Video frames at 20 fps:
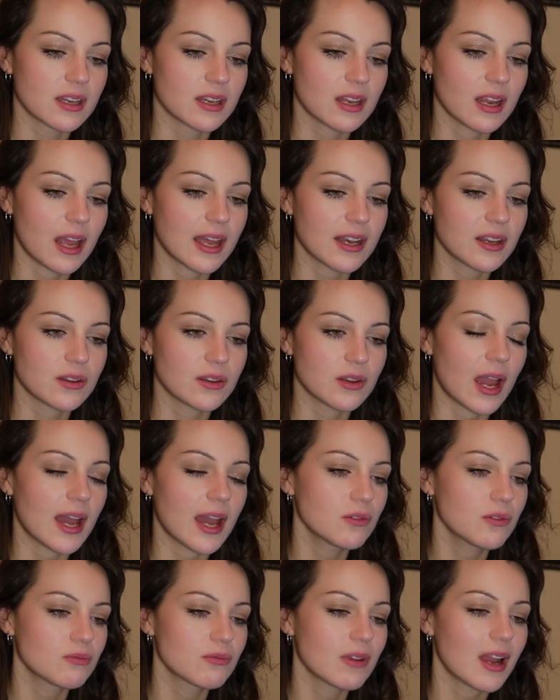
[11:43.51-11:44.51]
I
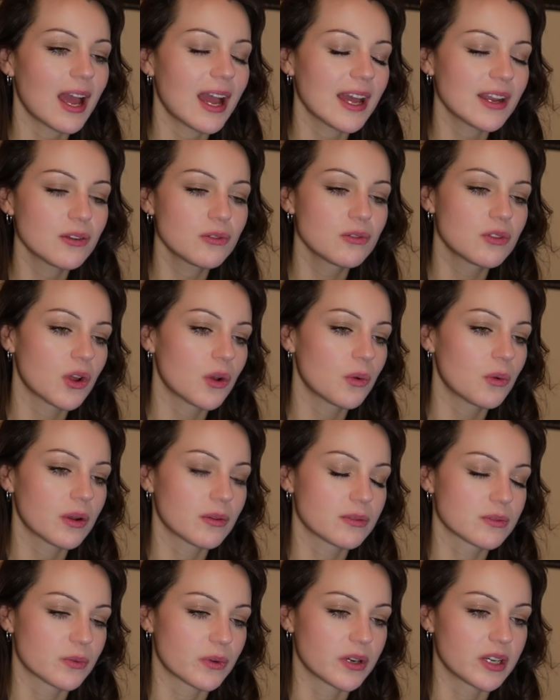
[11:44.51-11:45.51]
don't know what I
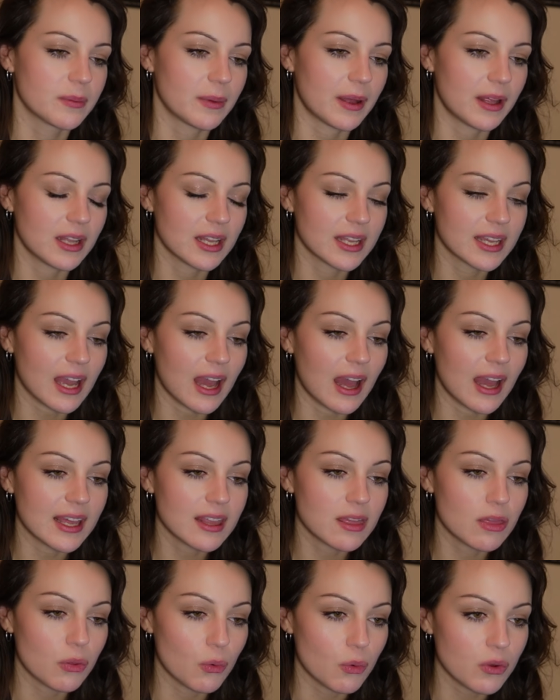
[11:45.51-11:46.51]
was worried about. Like, I
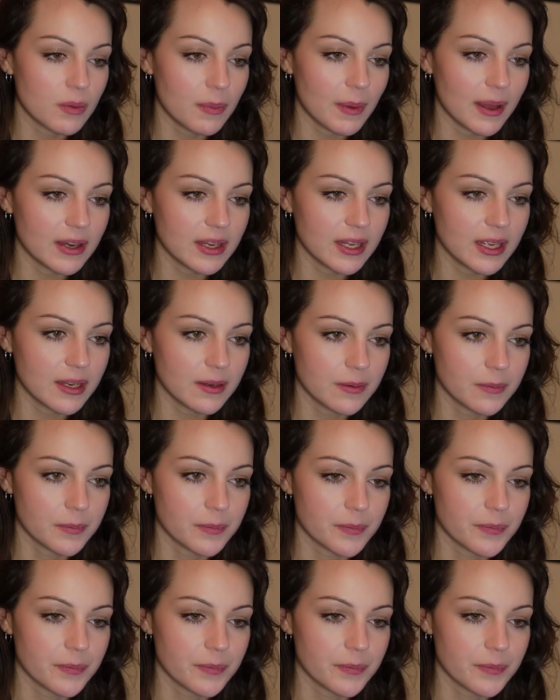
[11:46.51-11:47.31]
thought about it,